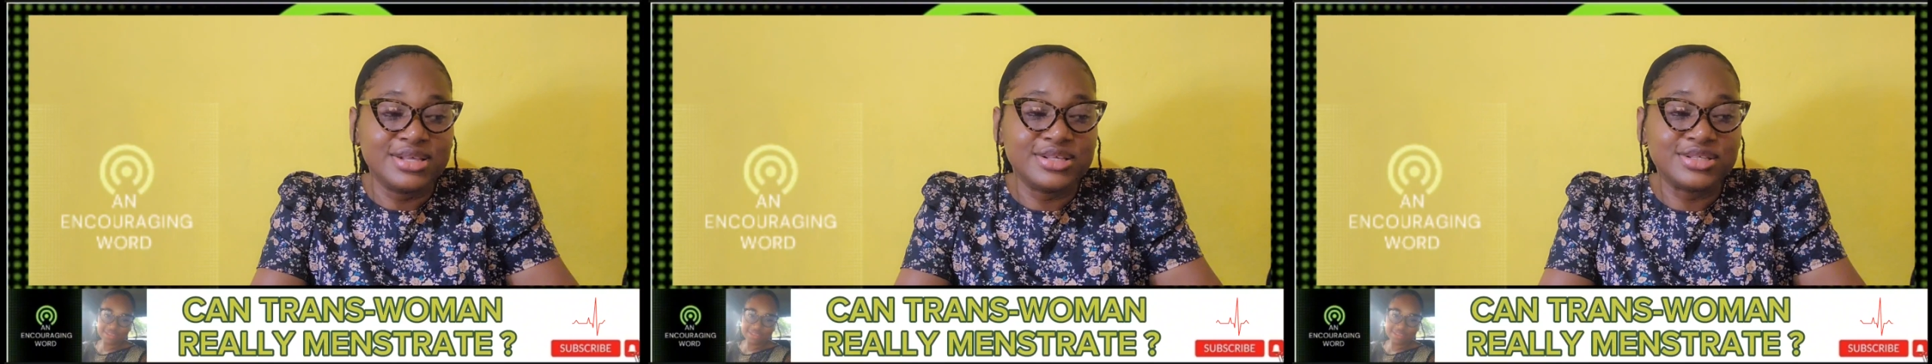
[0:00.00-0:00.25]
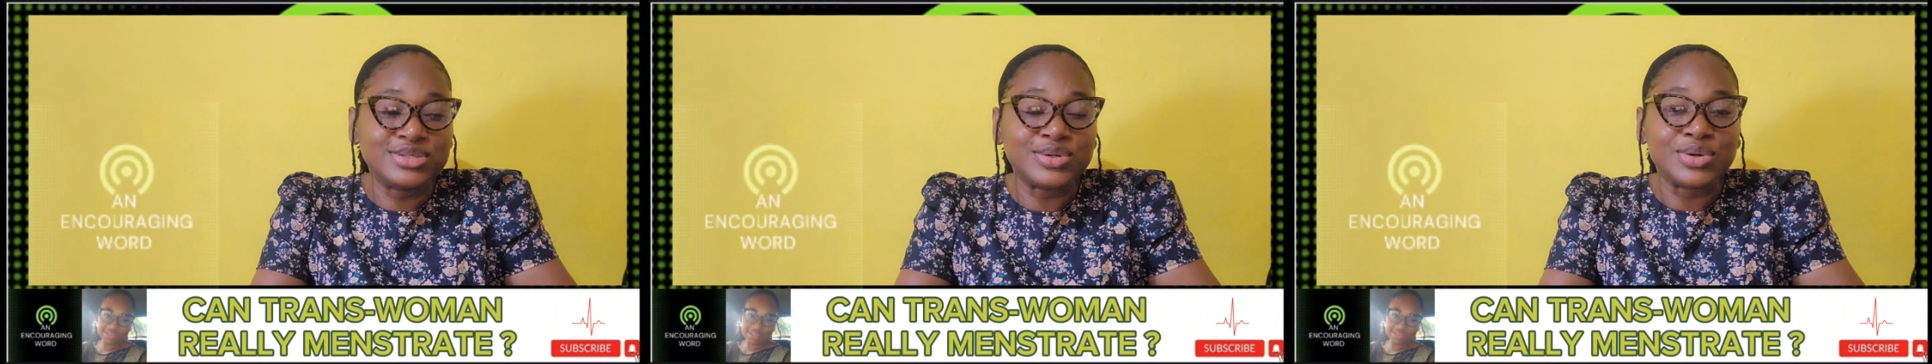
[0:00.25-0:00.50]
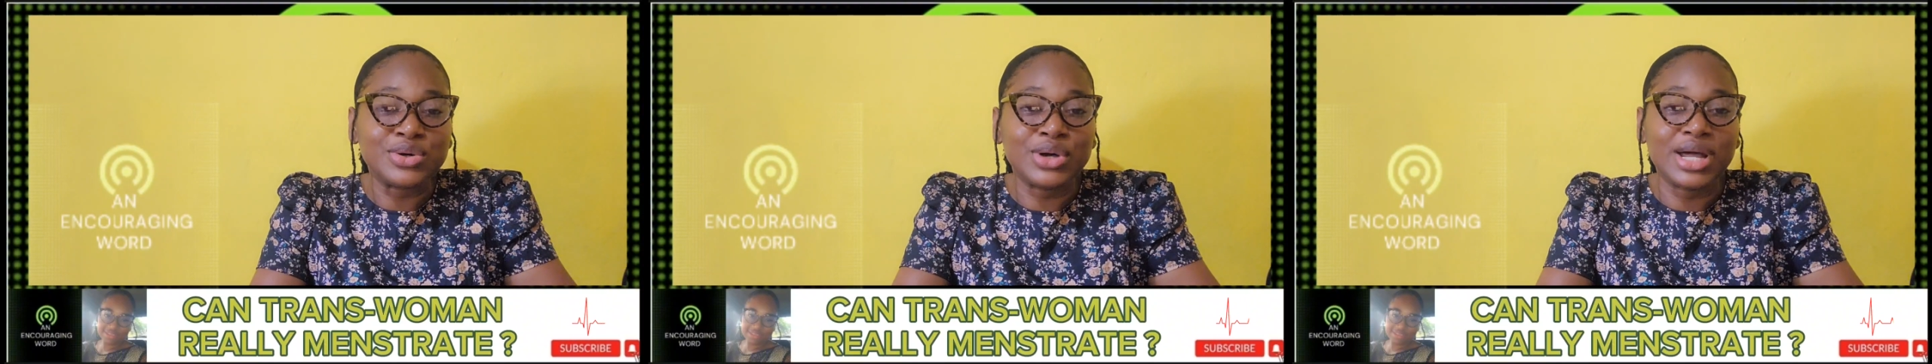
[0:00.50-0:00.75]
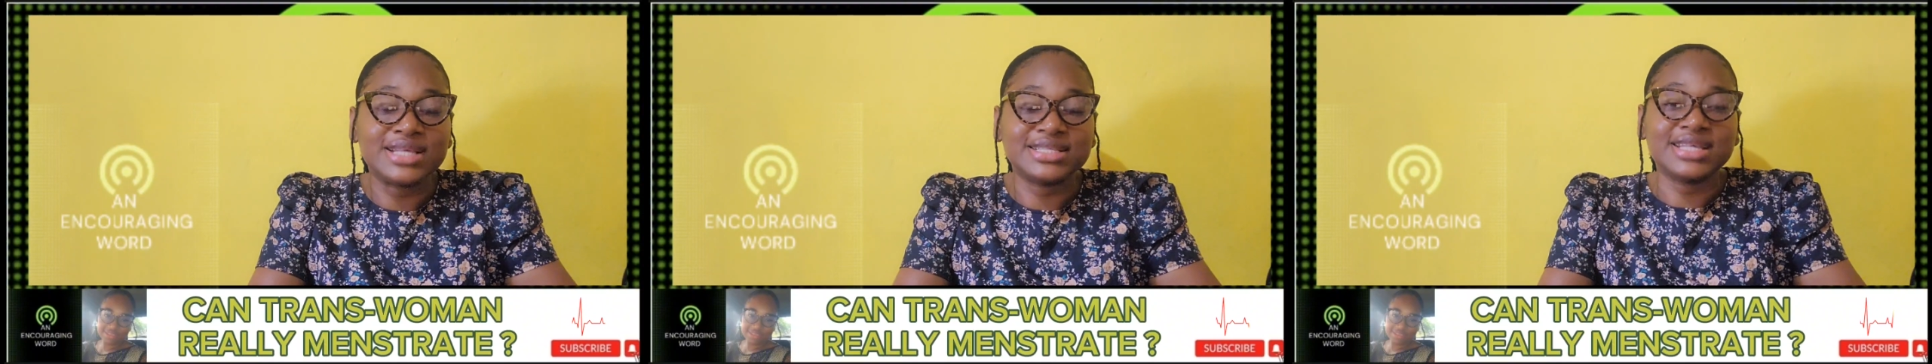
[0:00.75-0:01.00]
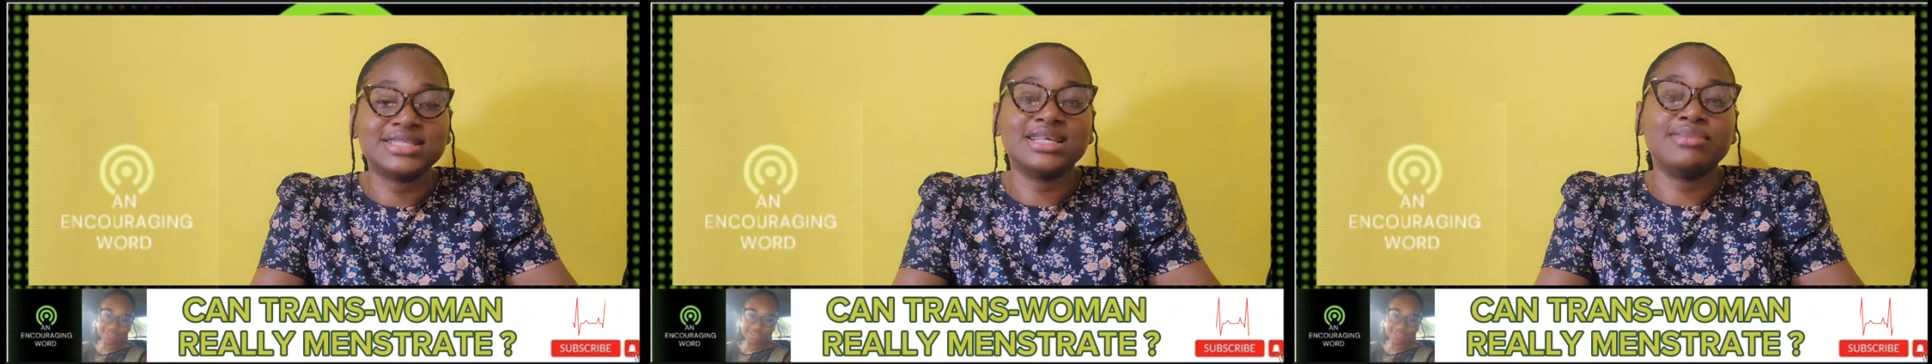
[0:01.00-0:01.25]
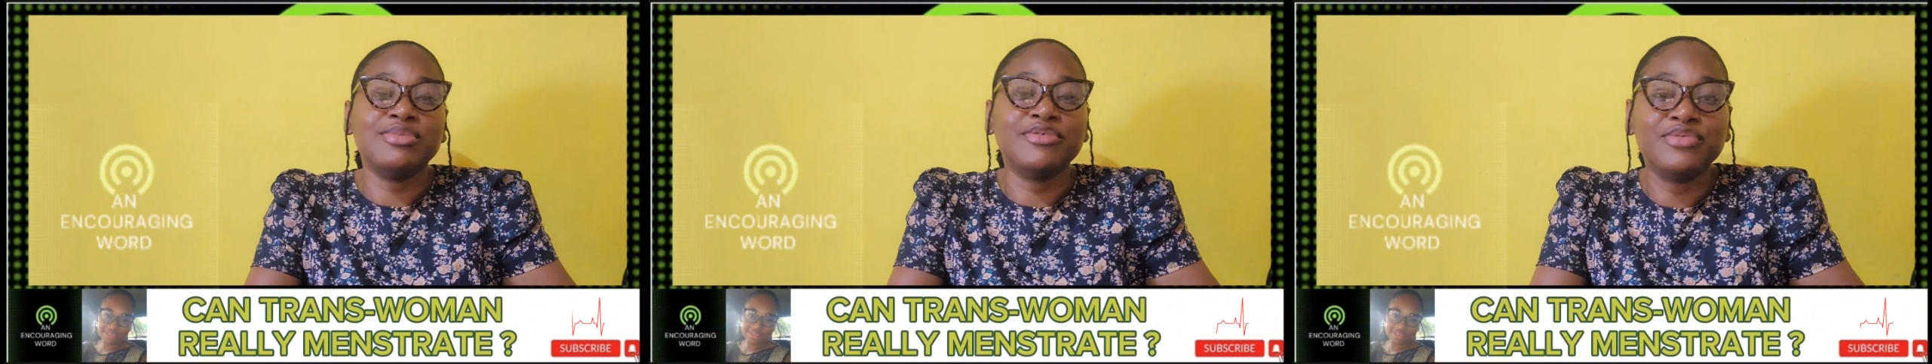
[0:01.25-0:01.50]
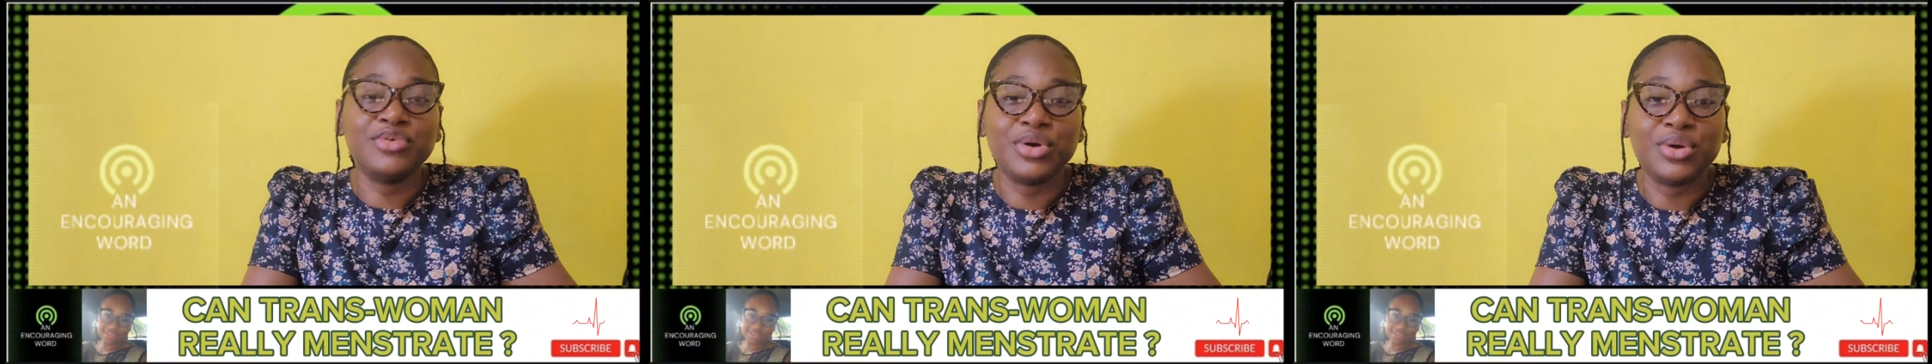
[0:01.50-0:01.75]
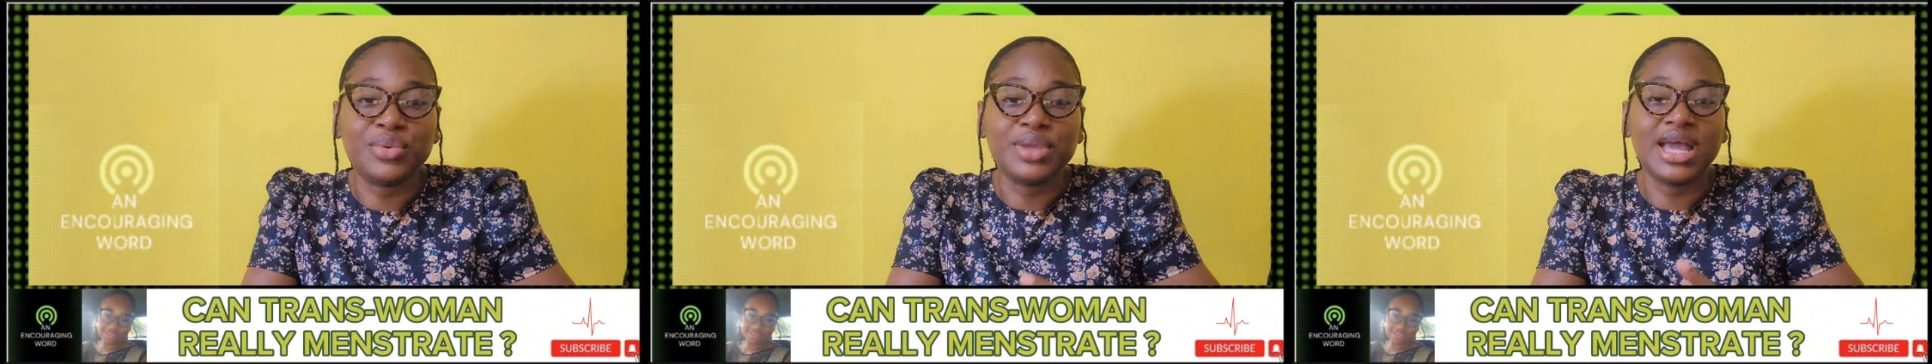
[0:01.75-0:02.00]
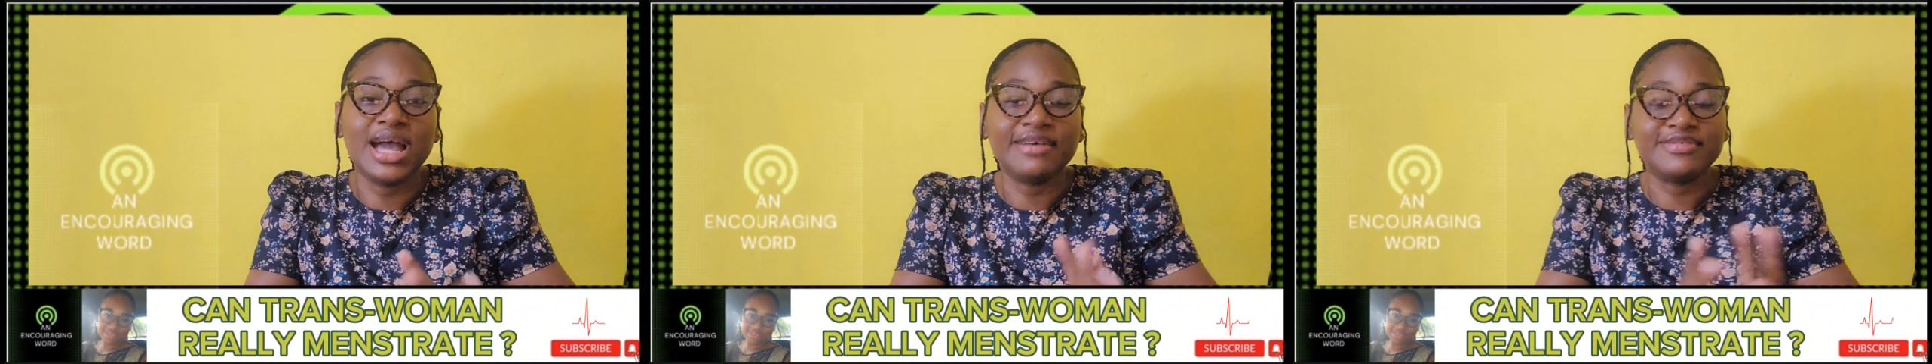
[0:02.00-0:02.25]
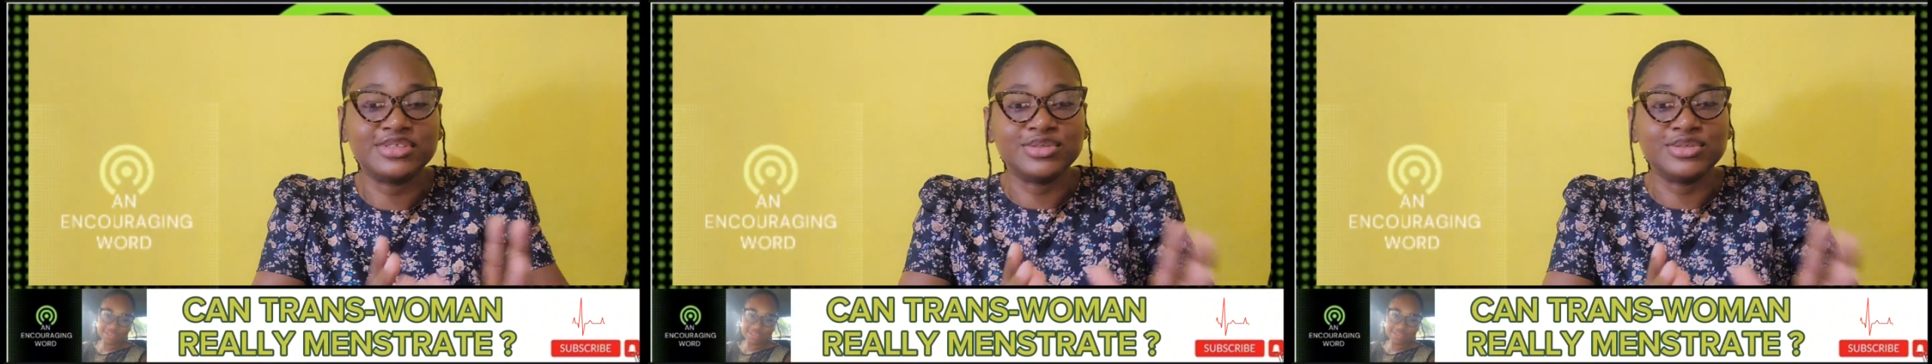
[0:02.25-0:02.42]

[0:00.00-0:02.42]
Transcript: so as i said before we have